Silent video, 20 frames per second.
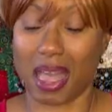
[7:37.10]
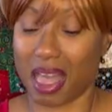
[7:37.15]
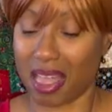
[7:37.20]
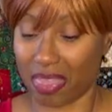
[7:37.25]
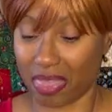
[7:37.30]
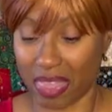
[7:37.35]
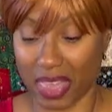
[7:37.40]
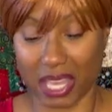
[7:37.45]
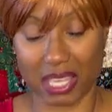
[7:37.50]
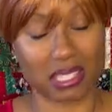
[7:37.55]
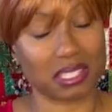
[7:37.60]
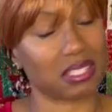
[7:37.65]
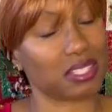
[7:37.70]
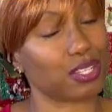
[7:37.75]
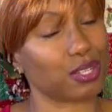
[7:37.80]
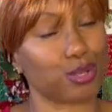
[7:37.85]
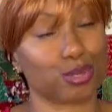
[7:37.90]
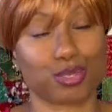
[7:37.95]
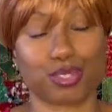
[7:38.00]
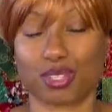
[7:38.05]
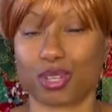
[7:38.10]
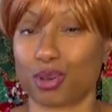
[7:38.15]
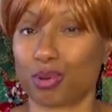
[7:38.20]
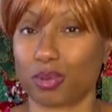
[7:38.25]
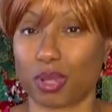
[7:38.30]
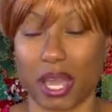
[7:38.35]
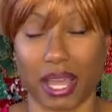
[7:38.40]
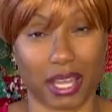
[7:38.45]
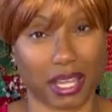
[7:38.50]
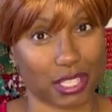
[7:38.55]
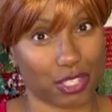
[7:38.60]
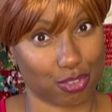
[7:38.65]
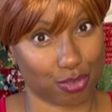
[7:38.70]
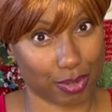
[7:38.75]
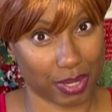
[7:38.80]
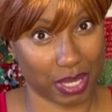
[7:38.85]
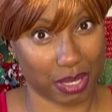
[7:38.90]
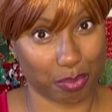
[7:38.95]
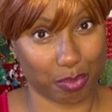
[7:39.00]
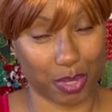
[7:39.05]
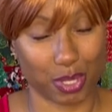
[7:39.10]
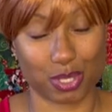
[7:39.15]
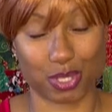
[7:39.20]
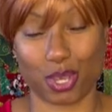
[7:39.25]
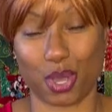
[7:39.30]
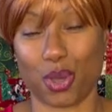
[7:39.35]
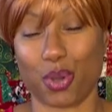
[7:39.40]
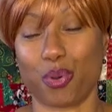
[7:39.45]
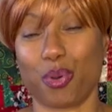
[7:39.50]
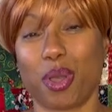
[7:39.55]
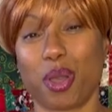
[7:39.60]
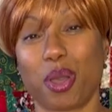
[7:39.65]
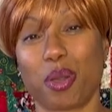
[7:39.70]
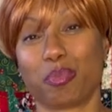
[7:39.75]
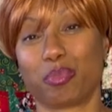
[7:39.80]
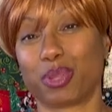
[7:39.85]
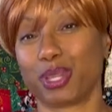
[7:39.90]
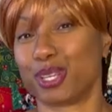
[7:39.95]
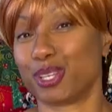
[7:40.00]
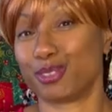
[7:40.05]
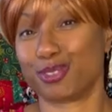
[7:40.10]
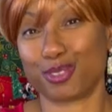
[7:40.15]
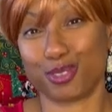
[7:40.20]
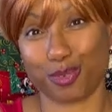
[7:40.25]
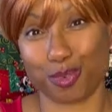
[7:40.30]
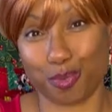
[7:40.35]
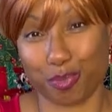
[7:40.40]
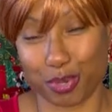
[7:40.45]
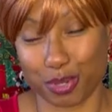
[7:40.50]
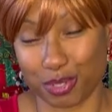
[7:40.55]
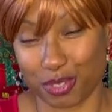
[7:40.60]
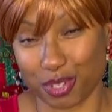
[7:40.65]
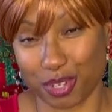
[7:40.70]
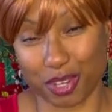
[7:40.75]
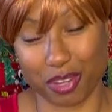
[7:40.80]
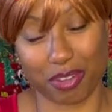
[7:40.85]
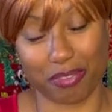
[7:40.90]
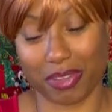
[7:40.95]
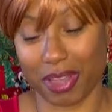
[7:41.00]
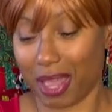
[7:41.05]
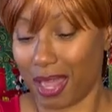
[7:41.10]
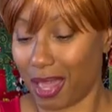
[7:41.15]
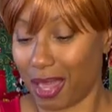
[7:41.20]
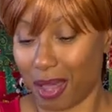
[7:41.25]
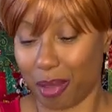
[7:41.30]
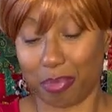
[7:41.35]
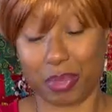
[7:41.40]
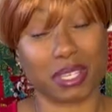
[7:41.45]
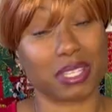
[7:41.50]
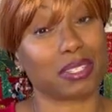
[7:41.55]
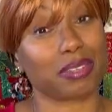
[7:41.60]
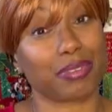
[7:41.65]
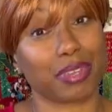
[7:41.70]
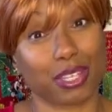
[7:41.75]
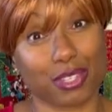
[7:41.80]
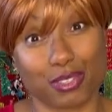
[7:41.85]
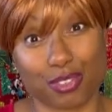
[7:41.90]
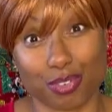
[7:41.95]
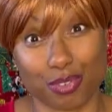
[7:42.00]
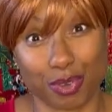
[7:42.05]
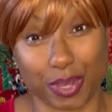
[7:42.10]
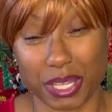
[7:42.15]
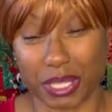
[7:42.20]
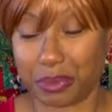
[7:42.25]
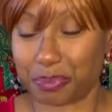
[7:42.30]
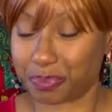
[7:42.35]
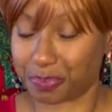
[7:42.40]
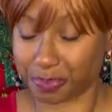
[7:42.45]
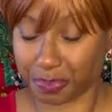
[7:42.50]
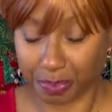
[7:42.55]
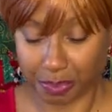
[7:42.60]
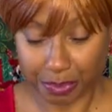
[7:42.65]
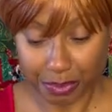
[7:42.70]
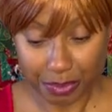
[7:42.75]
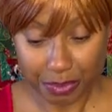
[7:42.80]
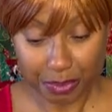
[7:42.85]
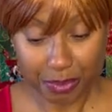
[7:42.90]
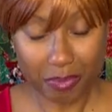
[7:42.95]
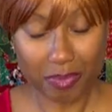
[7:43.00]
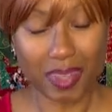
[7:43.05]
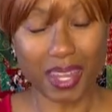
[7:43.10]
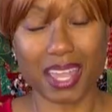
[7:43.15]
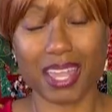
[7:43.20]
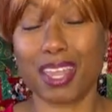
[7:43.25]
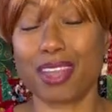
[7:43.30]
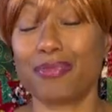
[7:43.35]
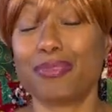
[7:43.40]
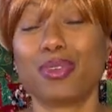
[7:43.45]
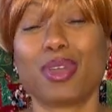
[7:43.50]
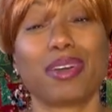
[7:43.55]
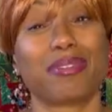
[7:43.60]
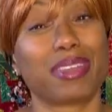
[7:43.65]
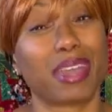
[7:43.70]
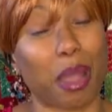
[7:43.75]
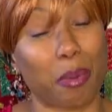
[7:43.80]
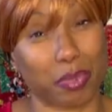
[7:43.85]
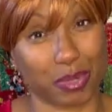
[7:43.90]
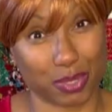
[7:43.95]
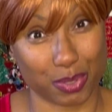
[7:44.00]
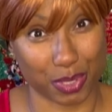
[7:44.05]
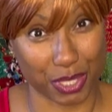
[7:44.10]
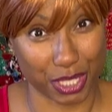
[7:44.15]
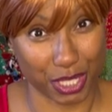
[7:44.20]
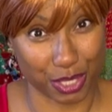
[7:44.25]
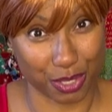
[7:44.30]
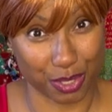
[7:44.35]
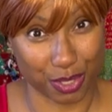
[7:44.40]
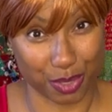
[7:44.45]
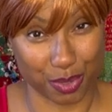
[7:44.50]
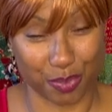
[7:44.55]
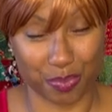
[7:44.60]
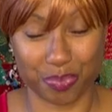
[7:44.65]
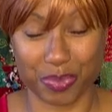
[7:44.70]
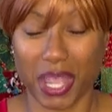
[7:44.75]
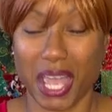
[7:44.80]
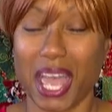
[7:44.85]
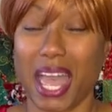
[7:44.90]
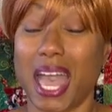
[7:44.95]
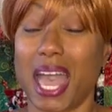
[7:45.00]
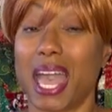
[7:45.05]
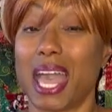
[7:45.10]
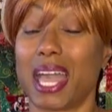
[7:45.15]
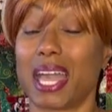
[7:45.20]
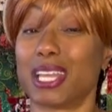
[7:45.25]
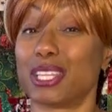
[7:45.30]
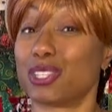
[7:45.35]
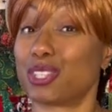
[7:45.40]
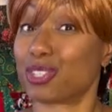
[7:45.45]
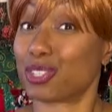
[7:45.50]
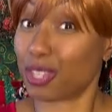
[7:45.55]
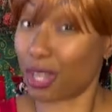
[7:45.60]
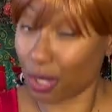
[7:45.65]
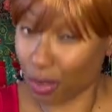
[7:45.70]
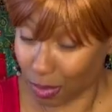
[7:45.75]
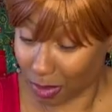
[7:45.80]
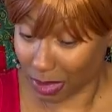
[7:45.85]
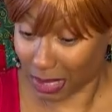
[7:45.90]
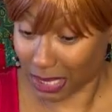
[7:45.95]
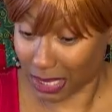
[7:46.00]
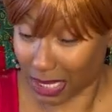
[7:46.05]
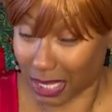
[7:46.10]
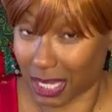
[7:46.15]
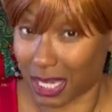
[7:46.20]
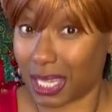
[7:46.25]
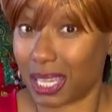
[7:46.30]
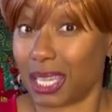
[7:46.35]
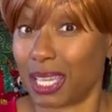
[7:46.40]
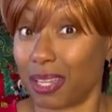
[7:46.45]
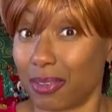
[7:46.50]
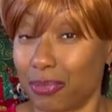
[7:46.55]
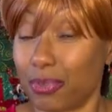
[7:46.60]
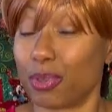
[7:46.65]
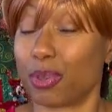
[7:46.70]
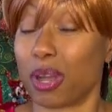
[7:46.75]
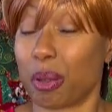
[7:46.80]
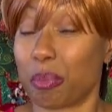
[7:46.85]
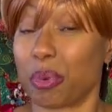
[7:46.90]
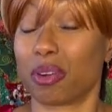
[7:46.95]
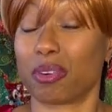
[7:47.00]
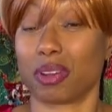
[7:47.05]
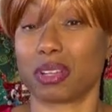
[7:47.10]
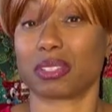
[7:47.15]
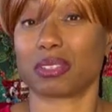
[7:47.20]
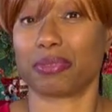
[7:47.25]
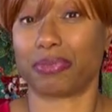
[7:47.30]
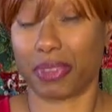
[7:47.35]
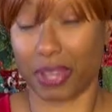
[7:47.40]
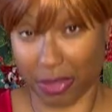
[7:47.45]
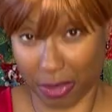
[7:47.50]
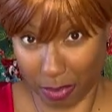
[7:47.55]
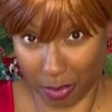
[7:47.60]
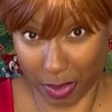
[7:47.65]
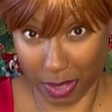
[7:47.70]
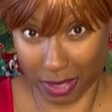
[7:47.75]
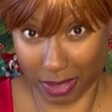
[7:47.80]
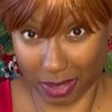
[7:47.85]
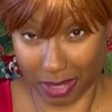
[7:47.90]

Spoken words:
They still sew like a dream. So please do preserve a piece of history if you have the opportunity to. And certainly, if you come across a featherweight,